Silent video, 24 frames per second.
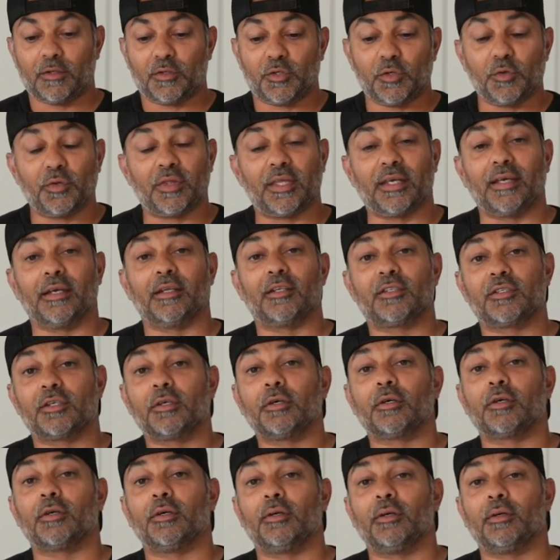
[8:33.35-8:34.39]
do the
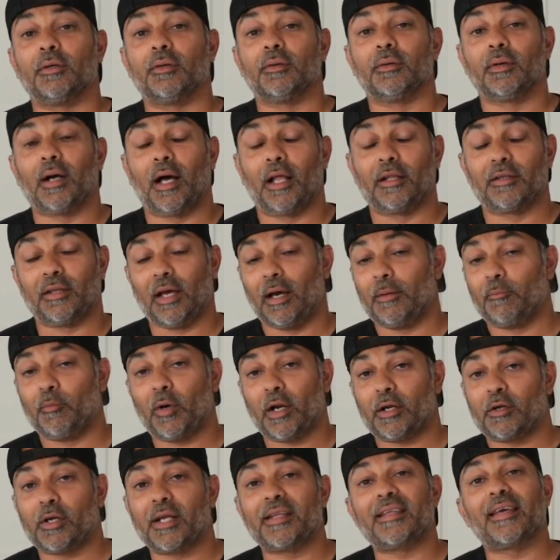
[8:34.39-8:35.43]
internal, why don't
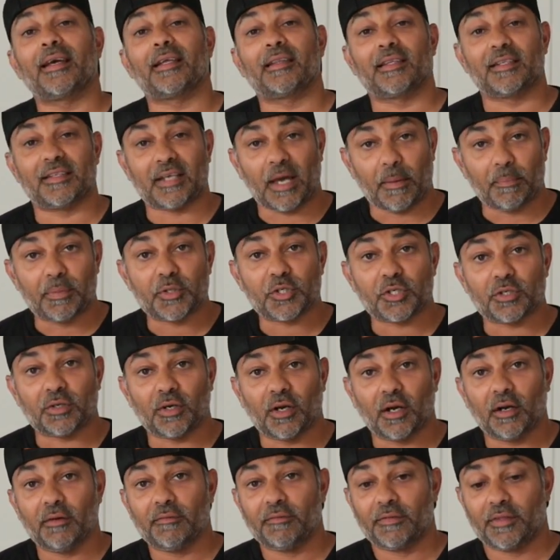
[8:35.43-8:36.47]
I take the
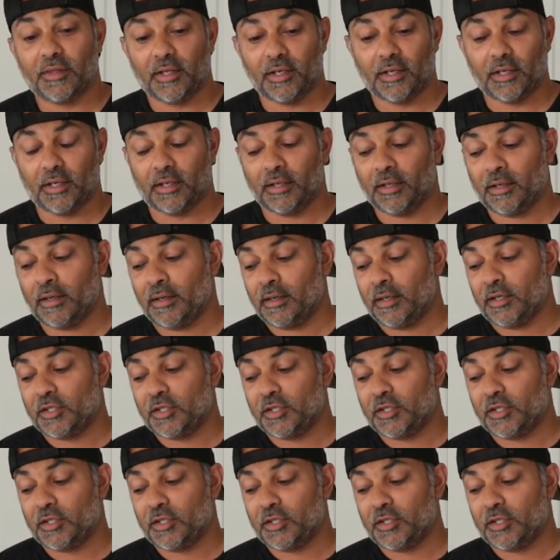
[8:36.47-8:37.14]
temperature of the